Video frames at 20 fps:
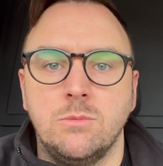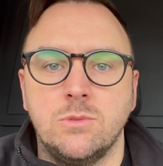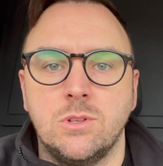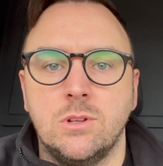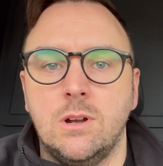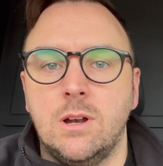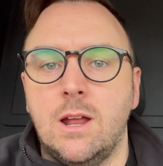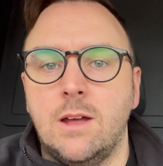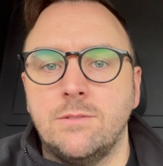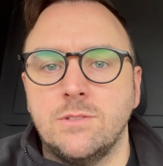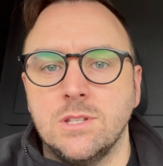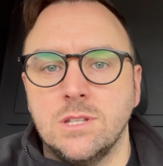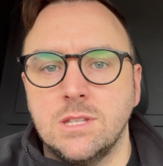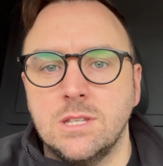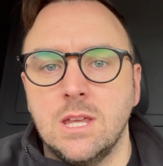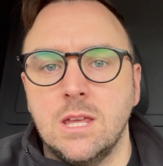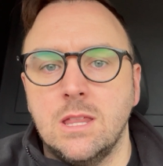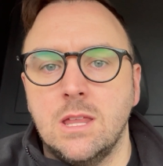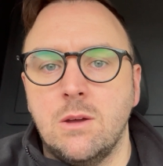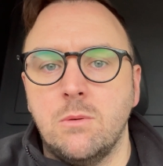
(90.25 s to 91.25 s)
So I don't have to
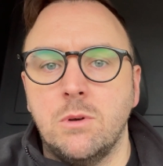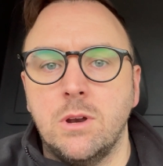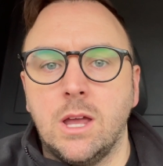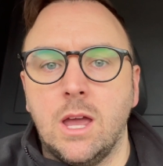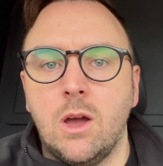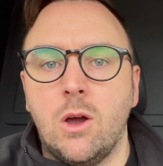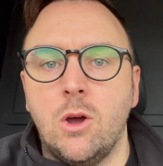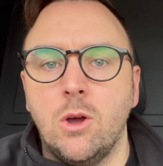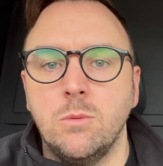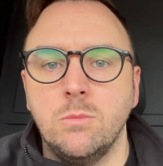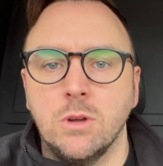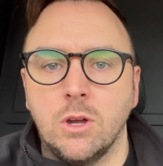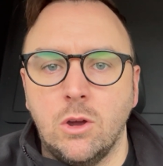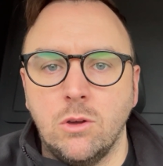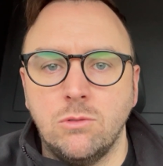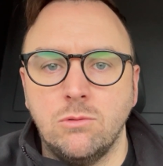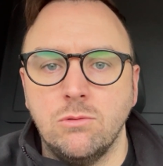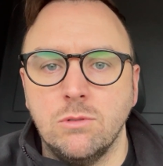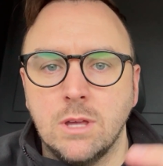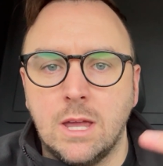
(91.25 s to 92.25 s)
sit there when I get home and go
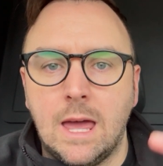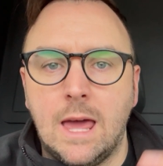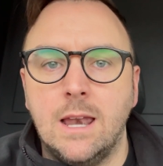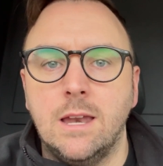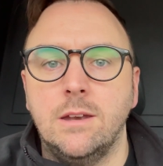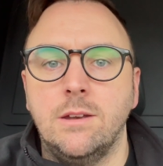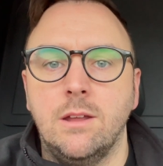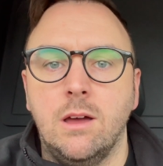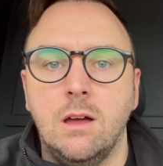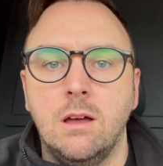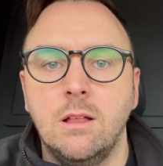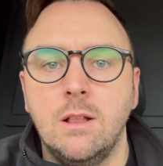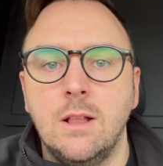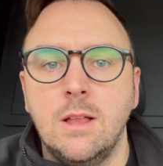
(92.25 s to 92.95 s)
through the calendar